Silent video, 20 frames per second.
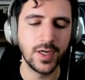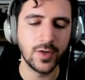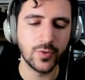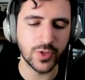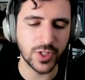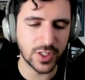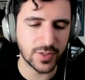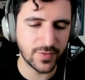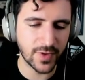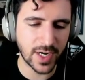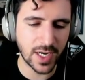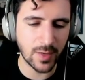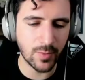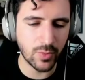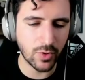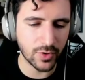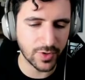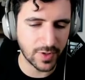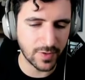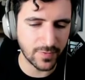which is very
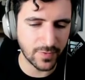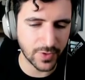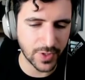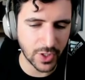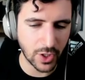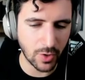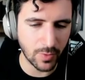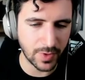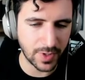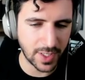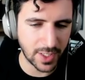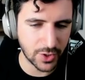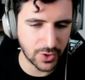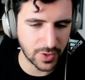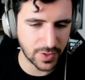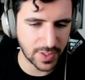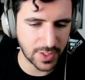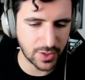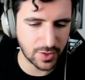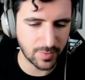important for the
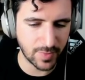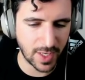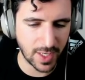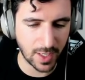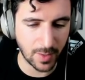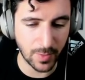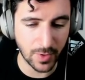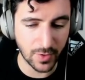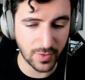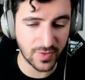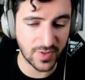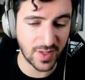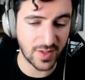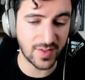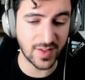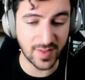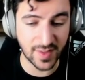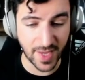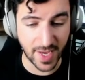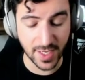combinations that you're making because
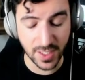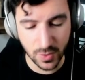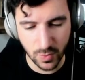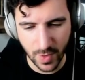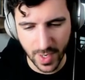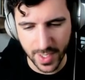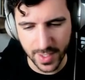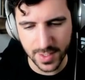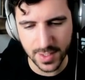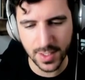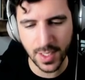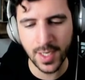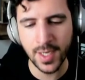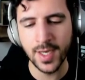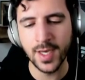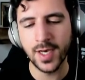this attacks twice.